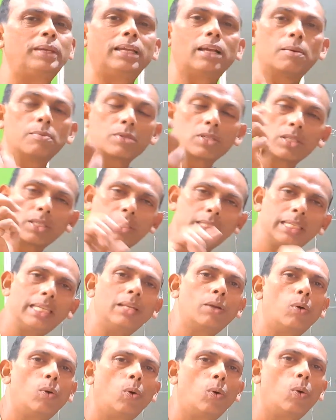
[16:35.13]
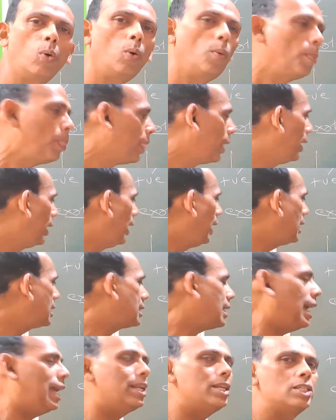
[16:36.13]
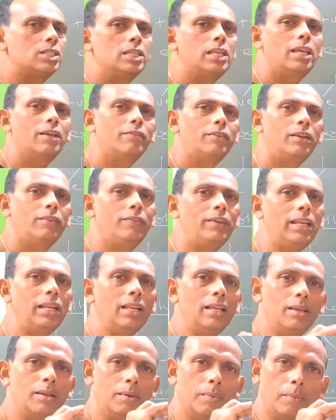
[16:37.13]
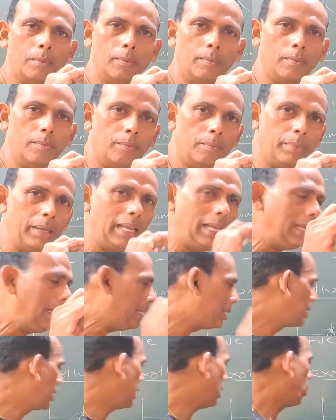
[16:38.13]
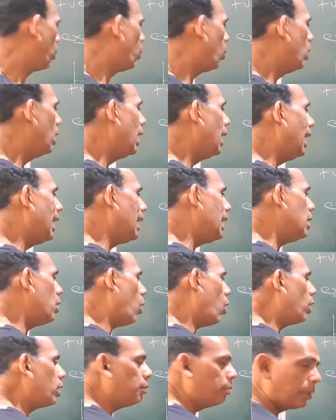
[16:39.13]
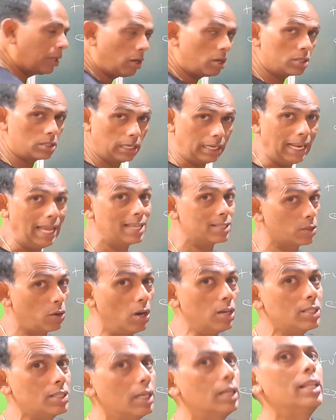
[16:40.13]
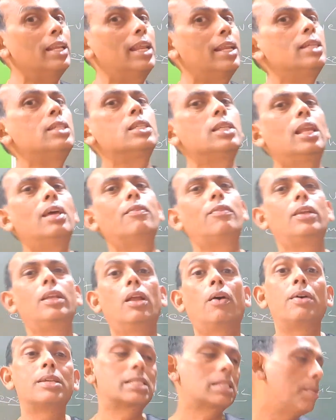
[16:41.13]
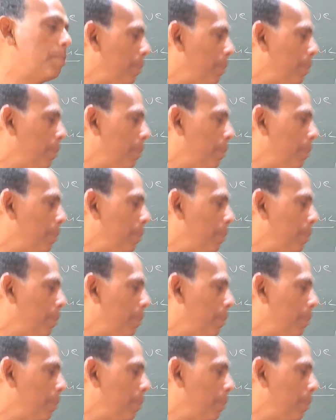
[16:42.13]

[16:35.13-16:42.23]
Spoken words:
becomes zero, its energy level will be zero. In order, because it has got certain energy level now as